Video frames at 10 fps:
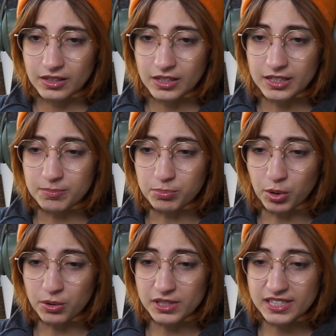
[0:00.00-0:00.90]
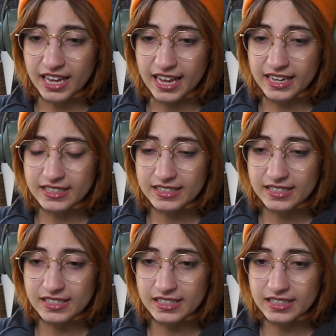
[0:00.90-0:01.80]
It broke his
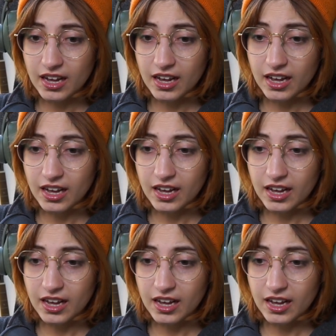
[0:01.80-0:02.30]
hands? Oh